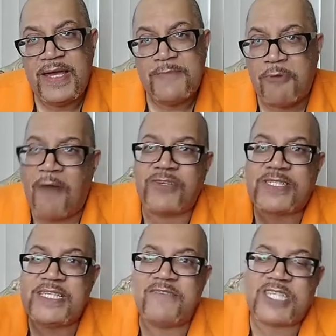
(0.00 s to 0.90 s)

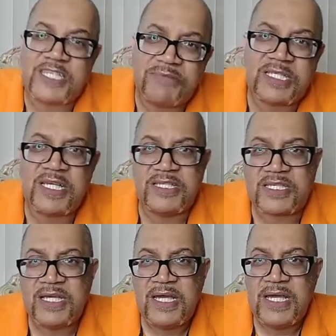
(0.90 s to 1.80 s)
prophecies of
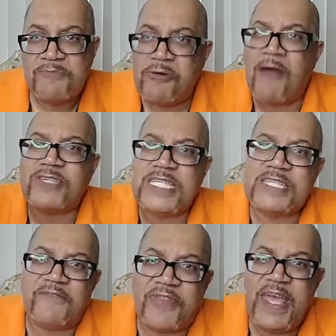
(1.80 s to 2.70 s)
substance, prophecies
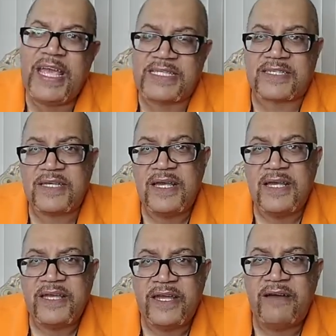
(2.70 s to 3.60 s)
of things.
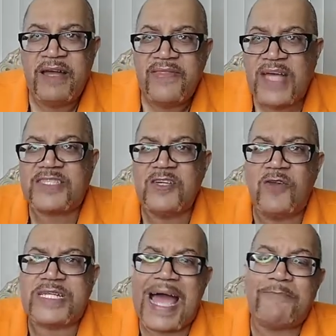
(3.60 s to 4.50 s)
You know, that's the only
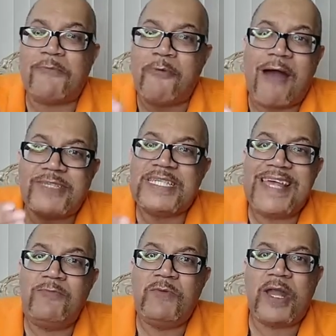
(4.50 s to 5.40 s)
type of prophecy
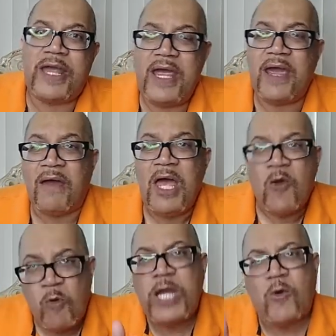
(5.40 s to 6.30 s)
that we want to hear.
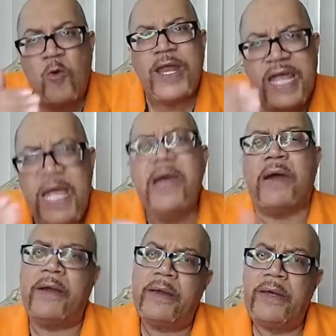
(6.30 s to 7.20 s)
We don't want to hear
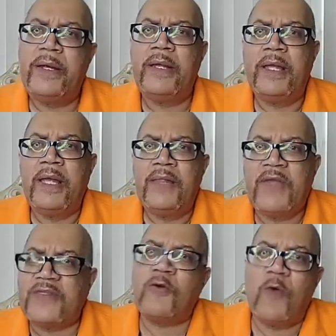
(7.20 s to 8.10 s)

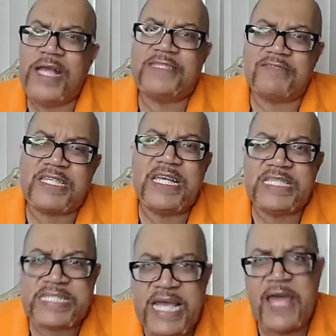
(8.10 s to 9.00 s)
that the wages of sin is
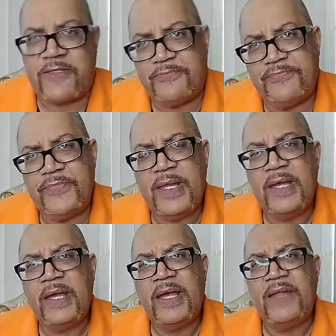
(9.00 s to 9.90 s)
death,
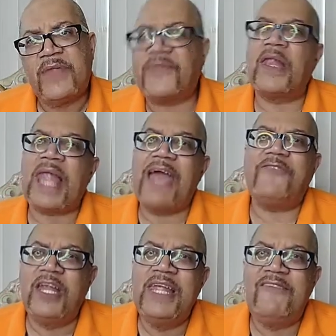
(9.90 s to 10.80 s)
that the life
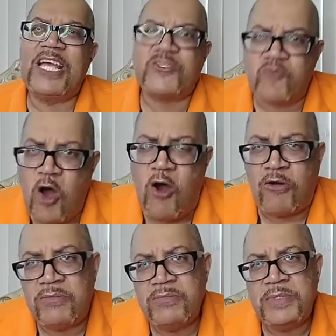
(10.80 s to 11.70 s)
you're living is wrong,
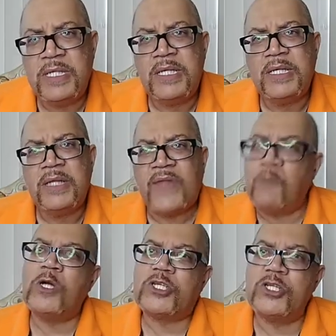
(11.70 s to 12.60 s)
that
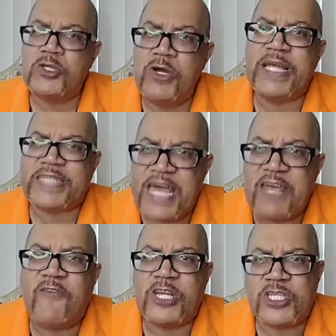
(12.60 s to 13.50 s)
what you're doing is heading
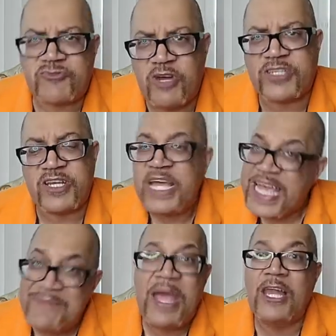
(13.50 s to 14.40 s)
for destruction.
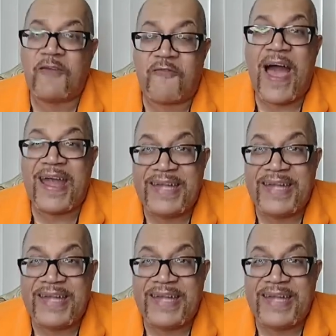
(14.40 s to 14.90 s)
It may look fine